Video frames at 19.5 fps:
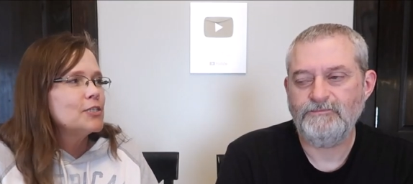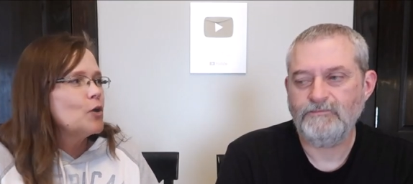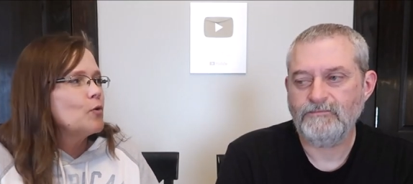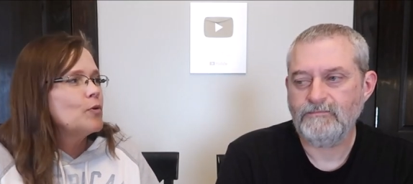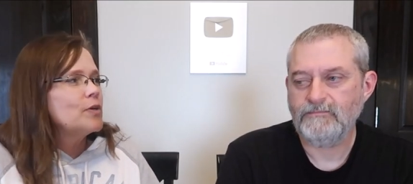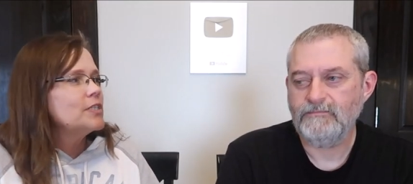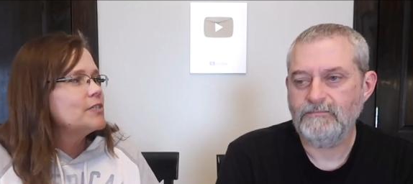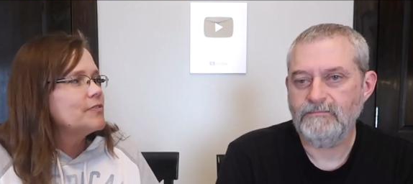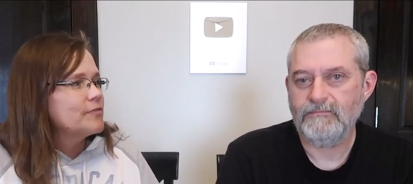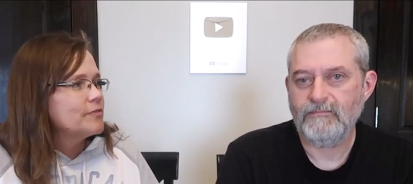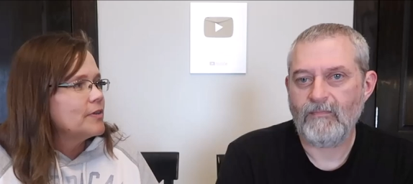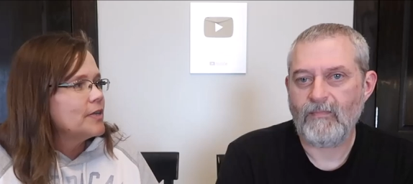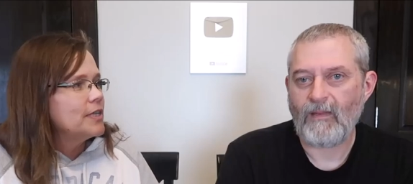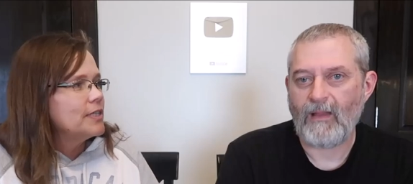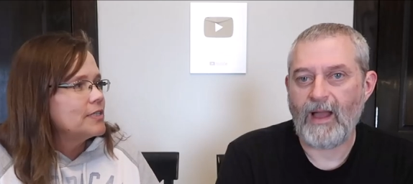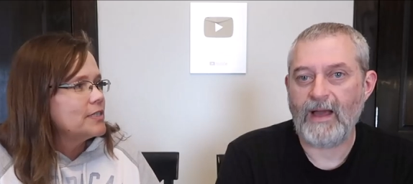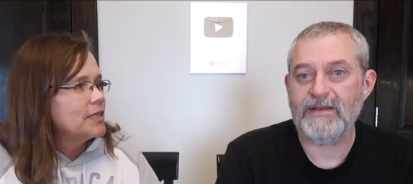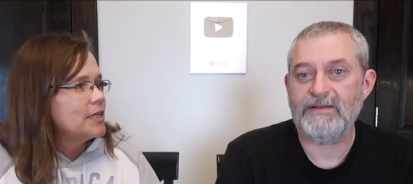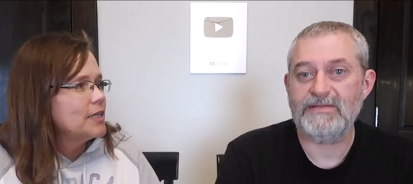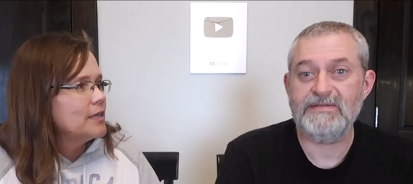Speaker 1: so it's
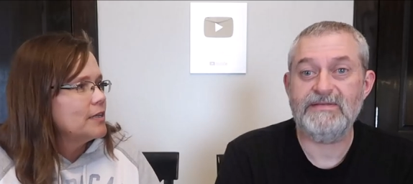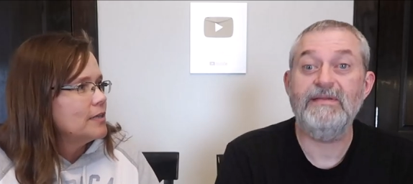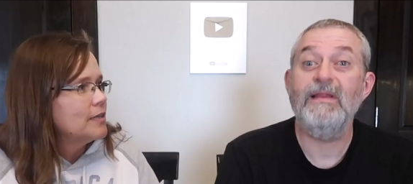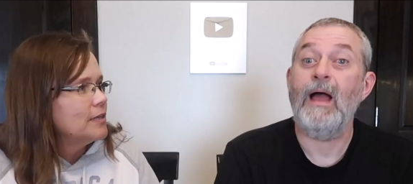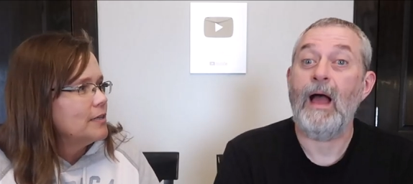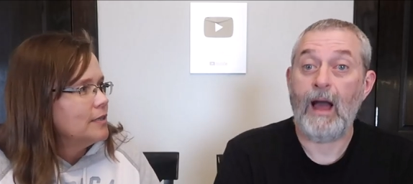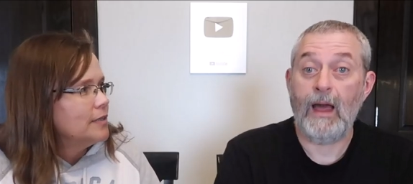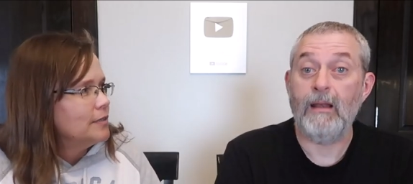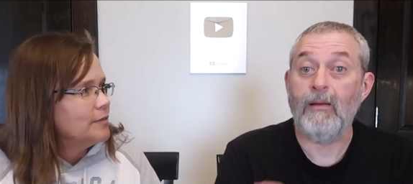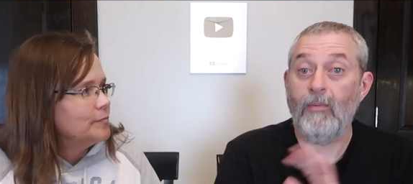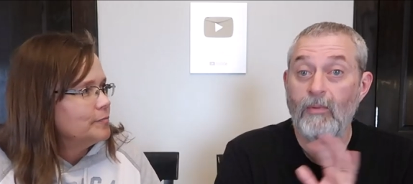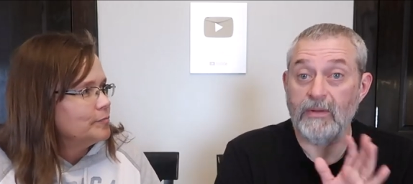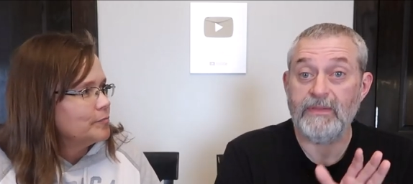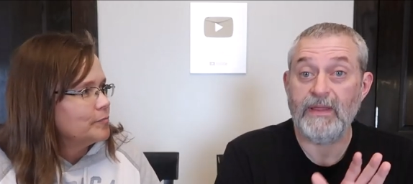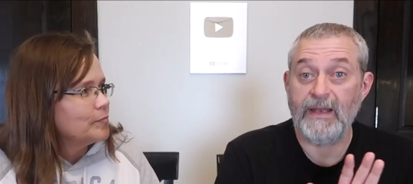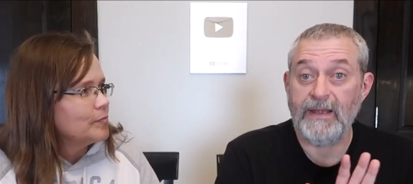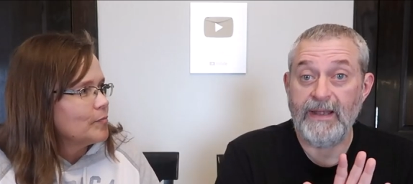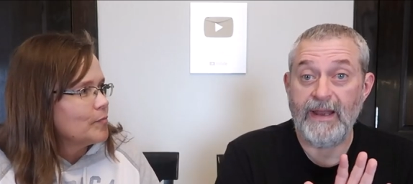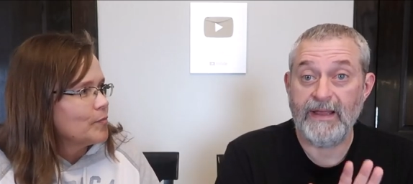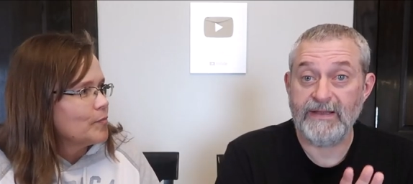it's. I, just,
Speaker 2: I don't want
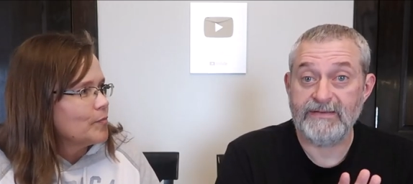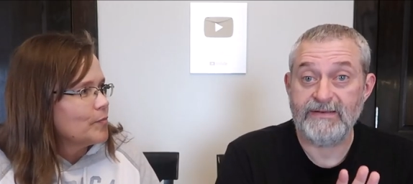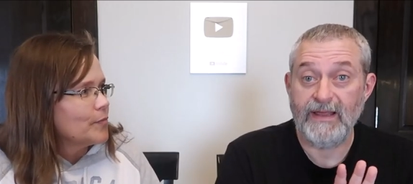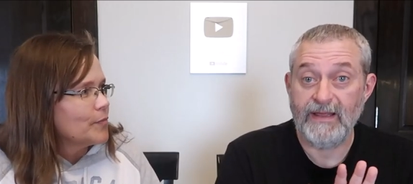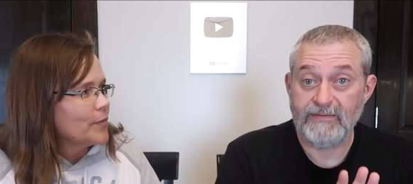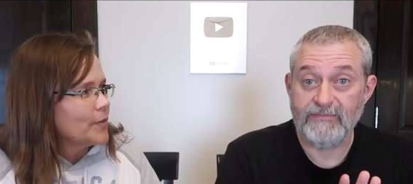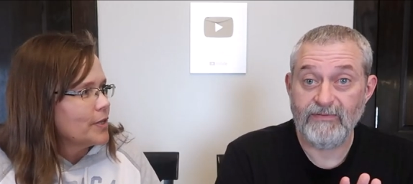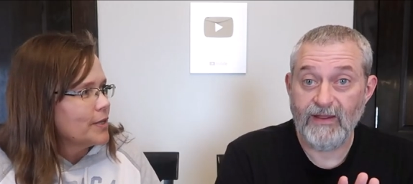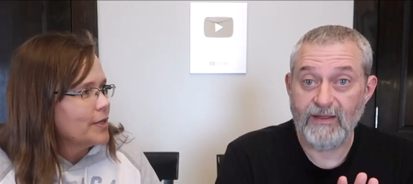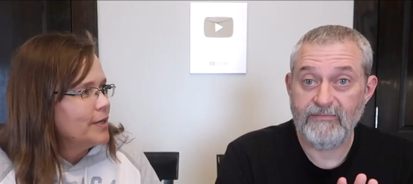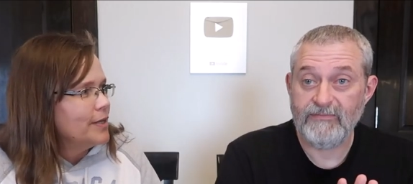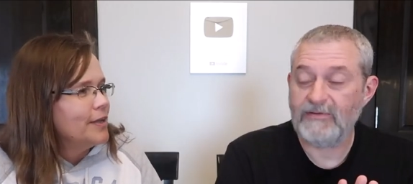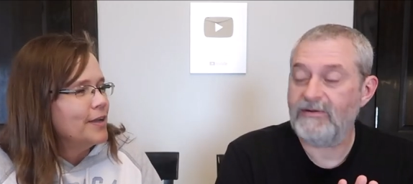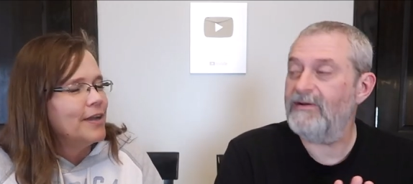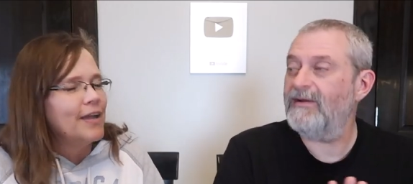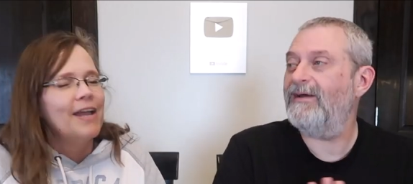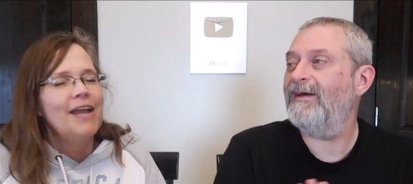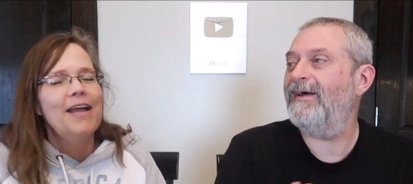that nasty ass flavor.